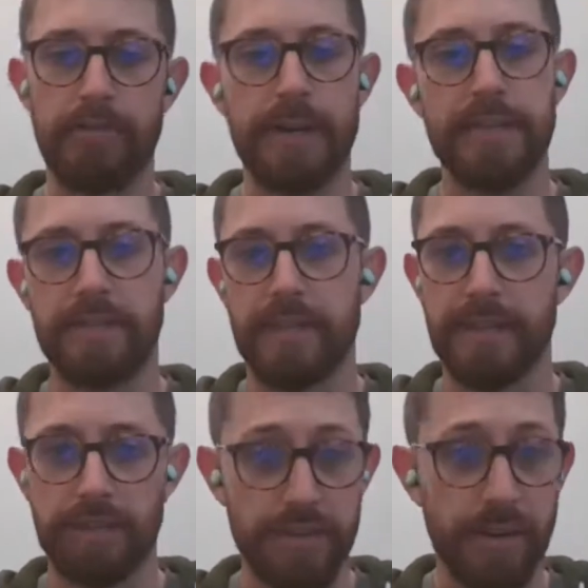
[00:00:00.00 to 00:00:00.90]
a race
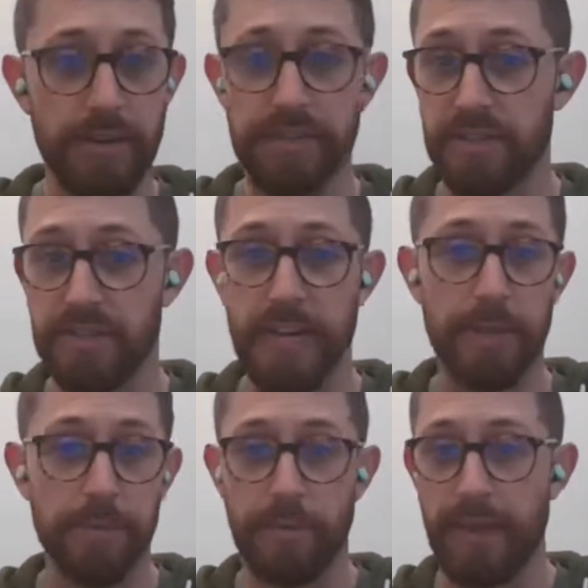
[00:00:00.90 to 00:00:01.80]
that starts and
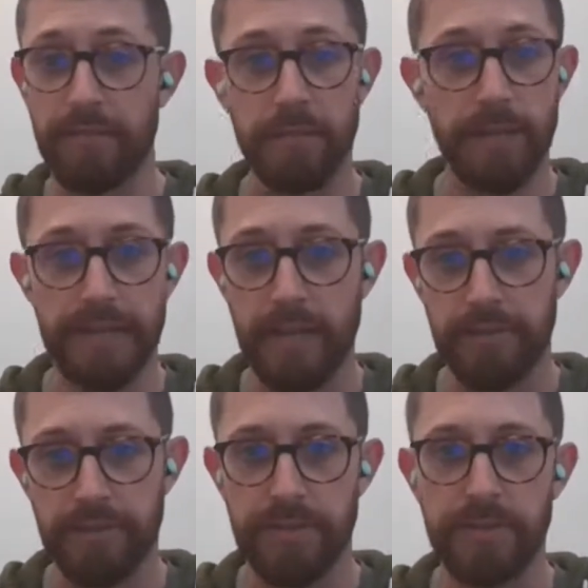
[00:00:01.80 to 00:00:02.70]
stops with everybody
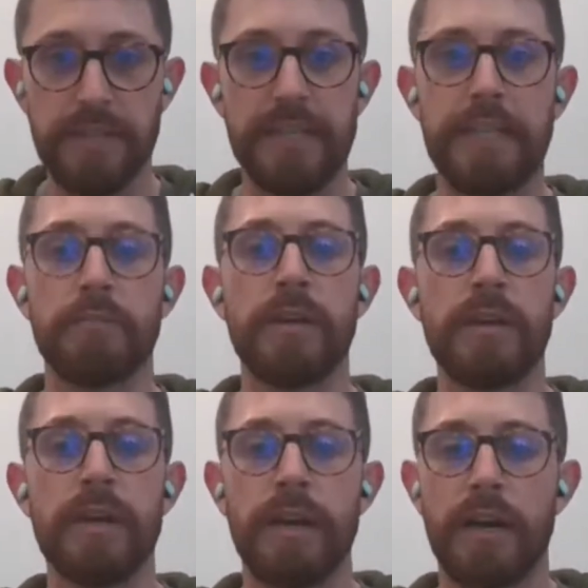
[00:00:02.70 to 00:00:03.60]
else on your team
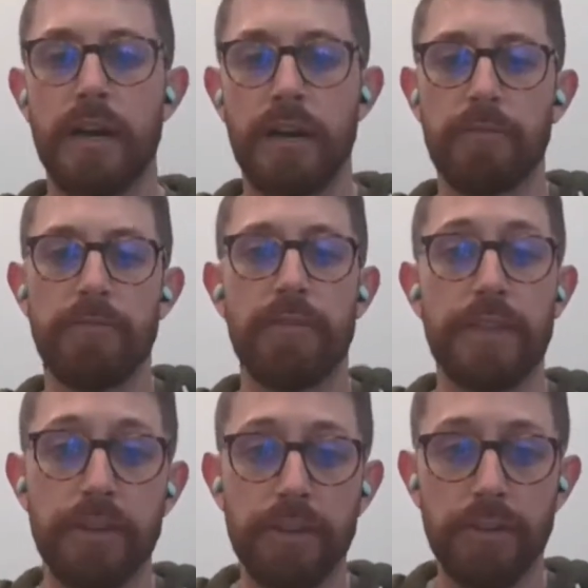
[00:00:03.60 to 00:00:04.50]
for
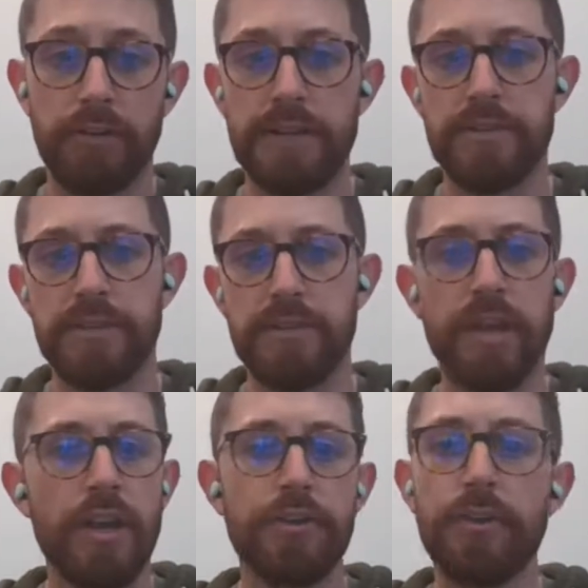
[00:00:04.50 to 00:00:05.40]
the erg races,
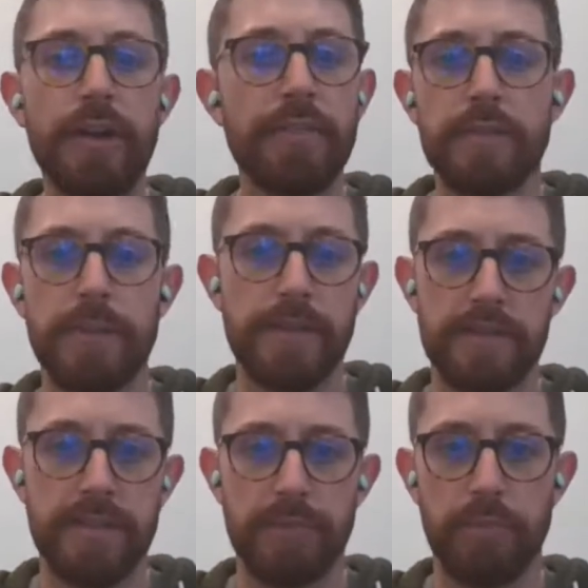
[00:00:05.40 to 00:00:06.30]
you don't have to be in
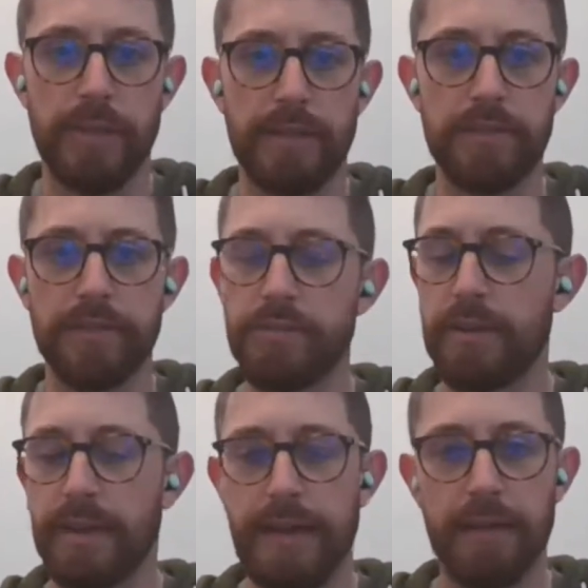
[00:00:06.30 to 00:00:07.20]
the same place. You
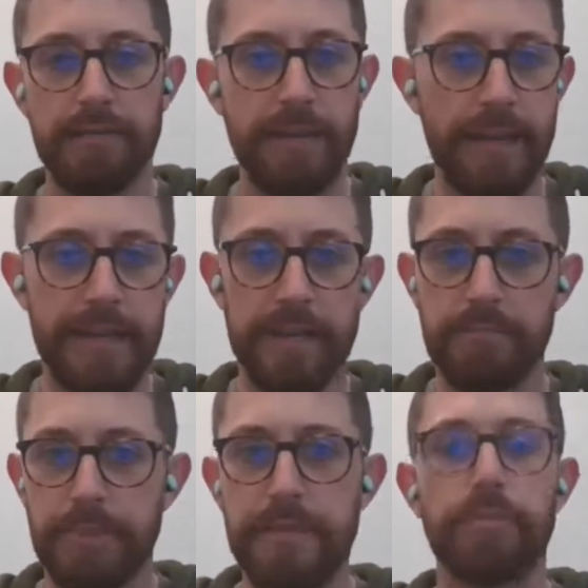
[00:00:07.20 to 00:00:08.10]
can have
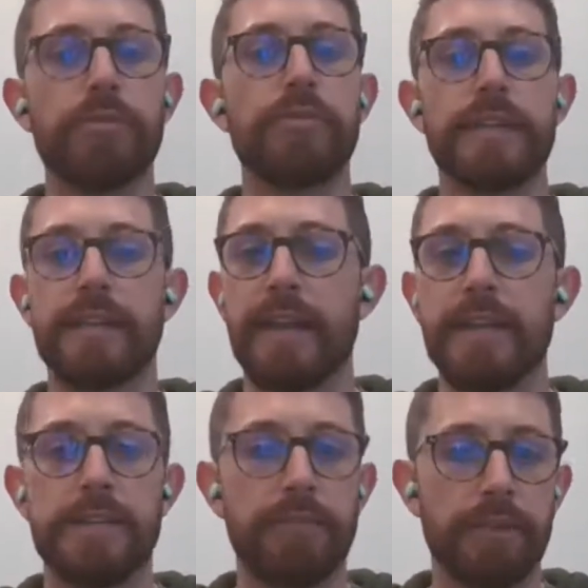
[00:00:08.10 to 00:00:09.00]
8 people in
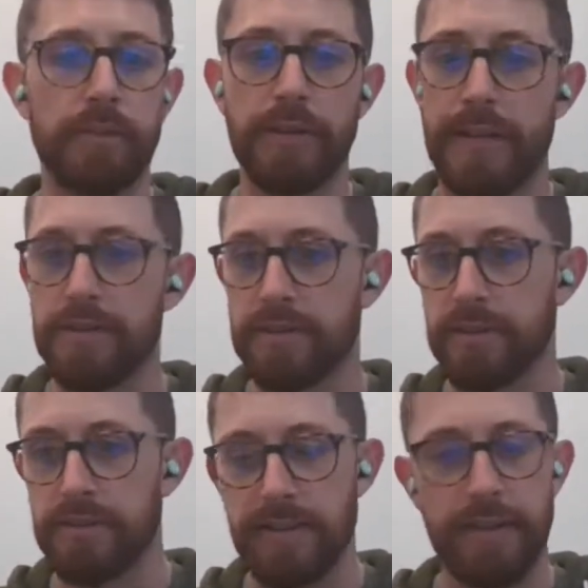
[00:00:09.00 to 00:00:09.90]
8 different
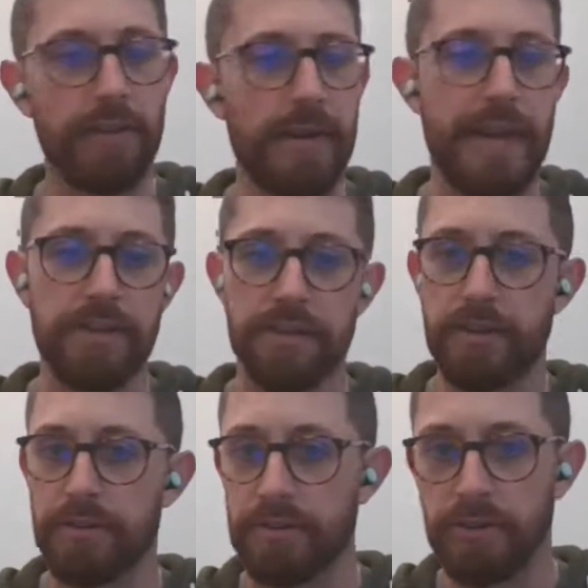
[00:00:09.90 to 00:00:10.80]
locations,
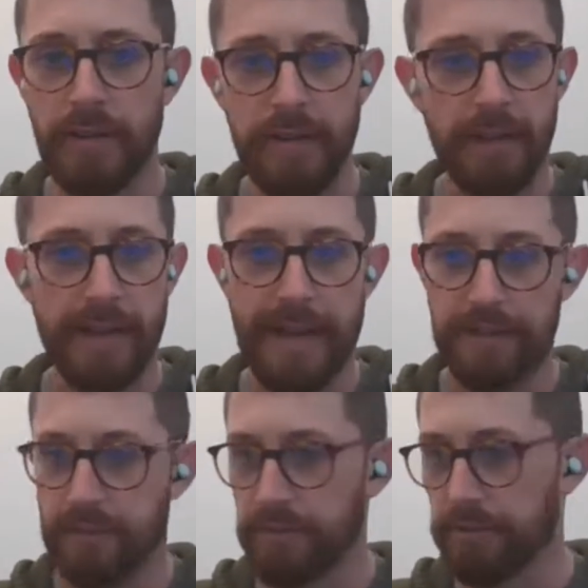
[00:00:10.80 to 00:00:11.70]
international,
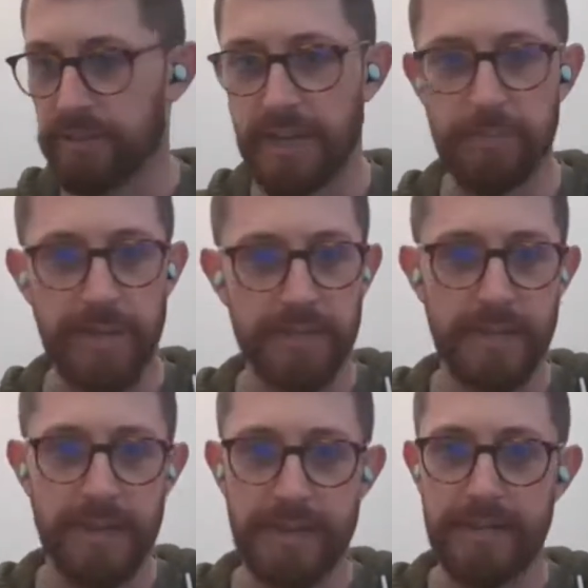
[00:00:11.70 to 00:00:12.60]
national, side by
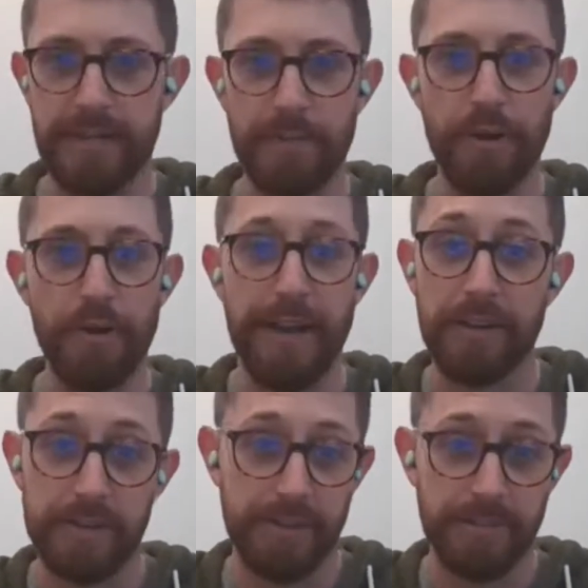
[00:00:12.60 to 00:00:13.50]
side at the
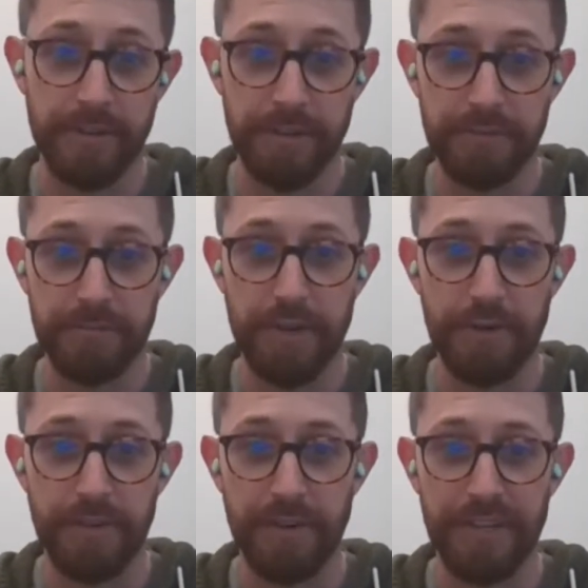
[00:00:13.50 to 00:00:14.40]
boathouse if your
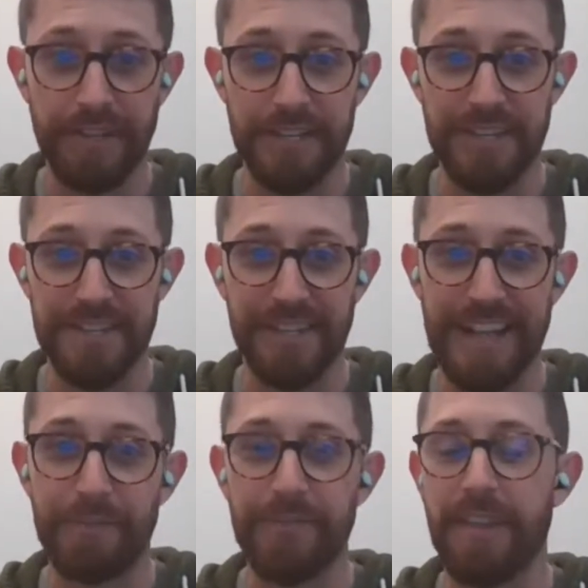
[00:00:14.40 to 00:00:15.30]
COVID regulations
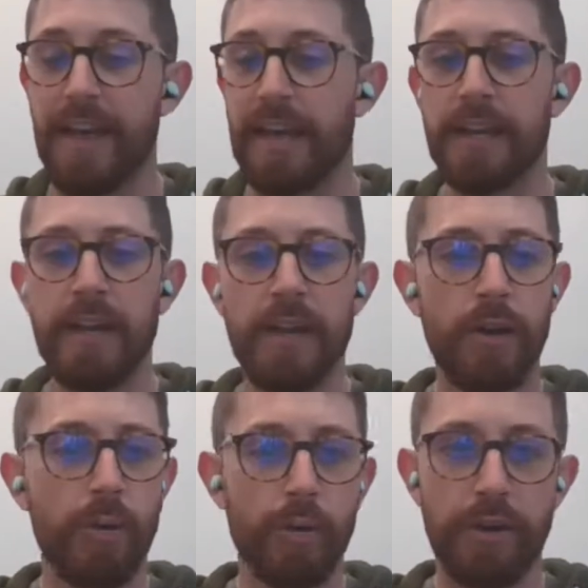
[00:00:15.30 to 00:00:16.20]
allow for that,
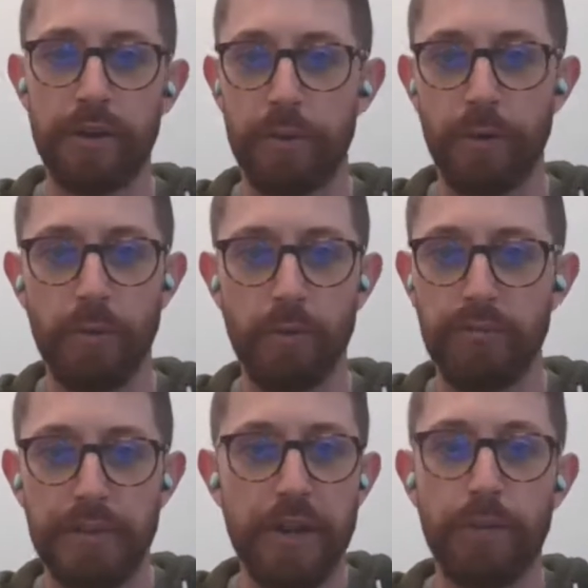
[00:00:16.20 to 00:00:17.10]
or
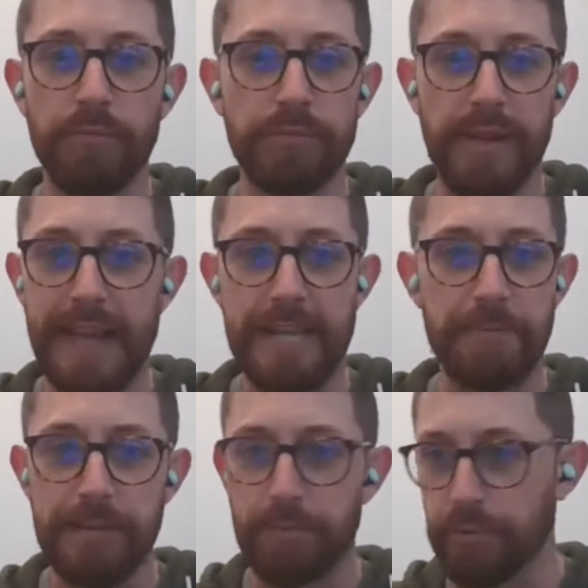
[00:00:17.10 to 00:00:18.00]

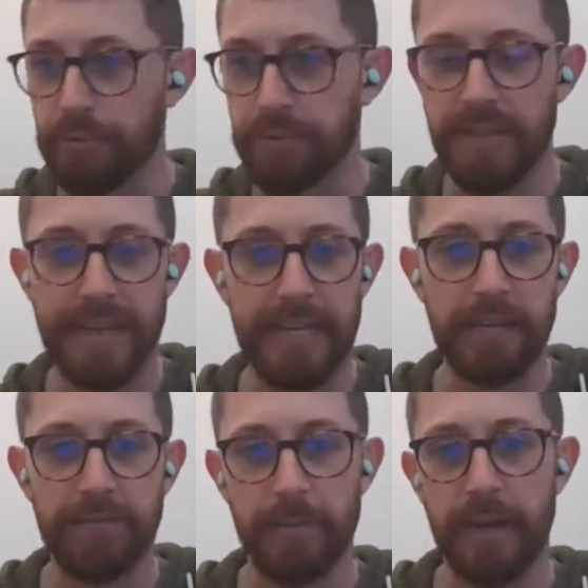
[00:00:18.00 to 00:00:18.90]
8 people signing
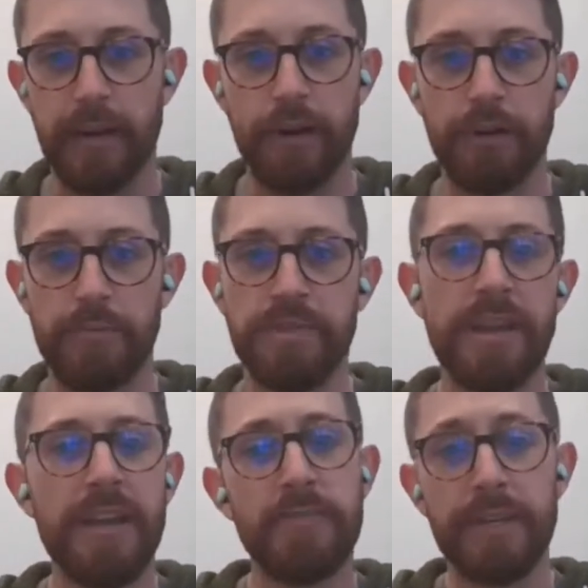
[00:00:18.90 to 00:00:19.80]
in from their homes,
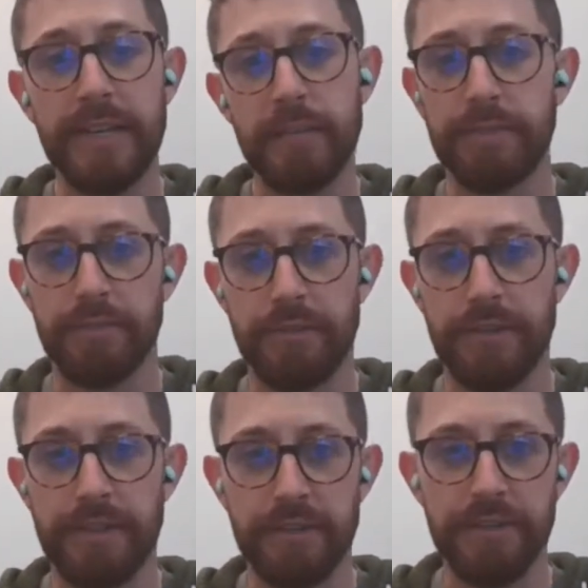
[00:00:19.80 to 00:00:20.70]
being able to
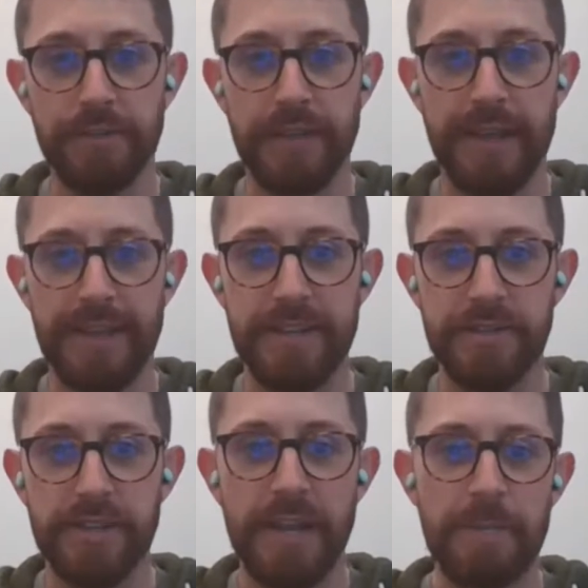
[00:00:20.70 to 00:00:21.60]
run their
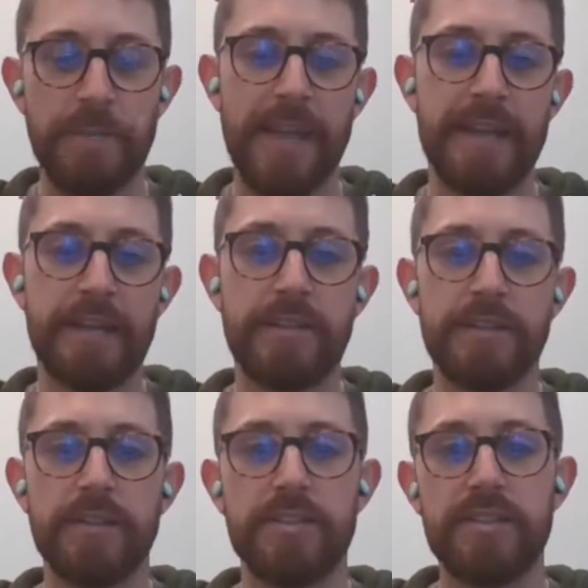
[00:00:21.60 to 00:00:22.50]
2Ks
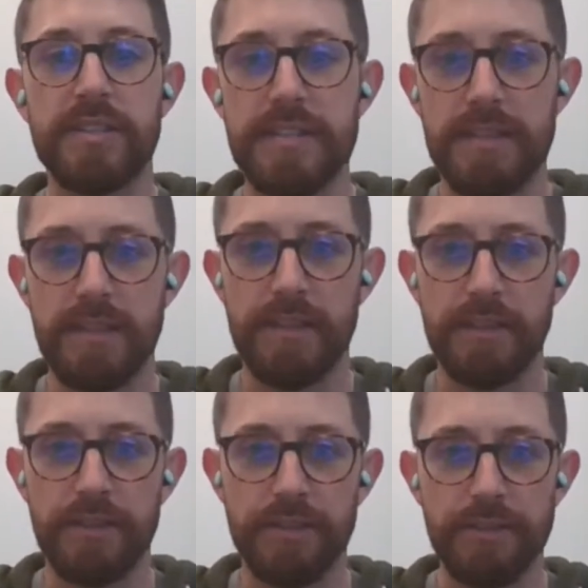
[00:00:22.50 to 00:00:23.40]
and see
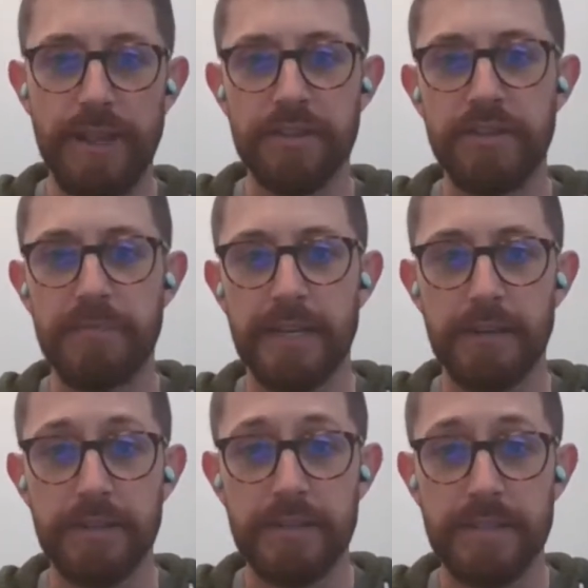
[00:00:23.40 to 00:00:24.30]
the 2,000
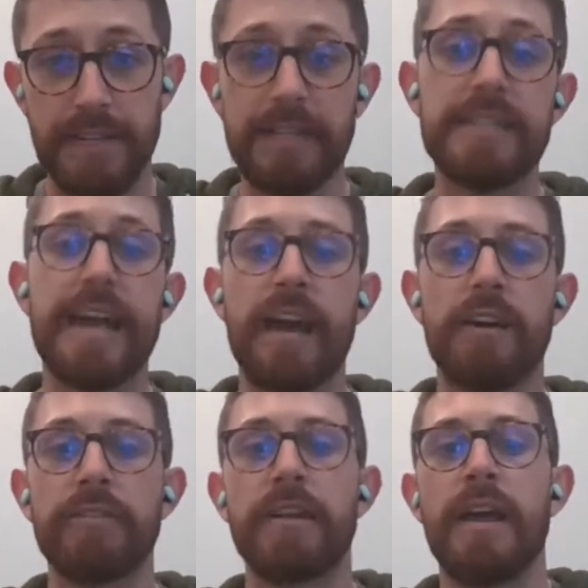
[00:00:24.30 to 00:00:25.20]
meters tick
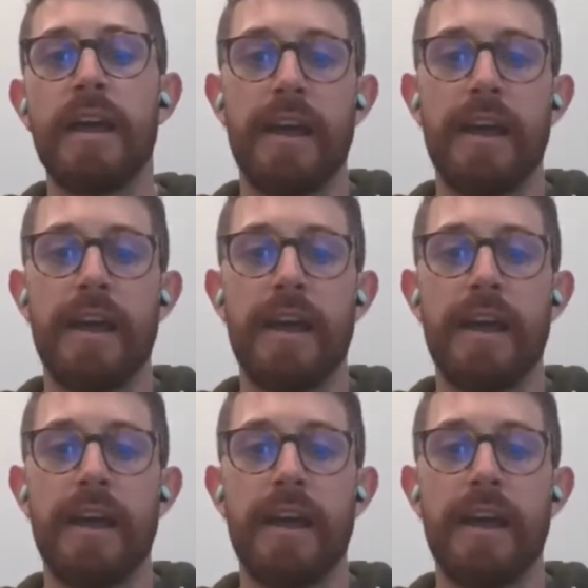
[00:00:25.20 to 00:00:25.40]
down.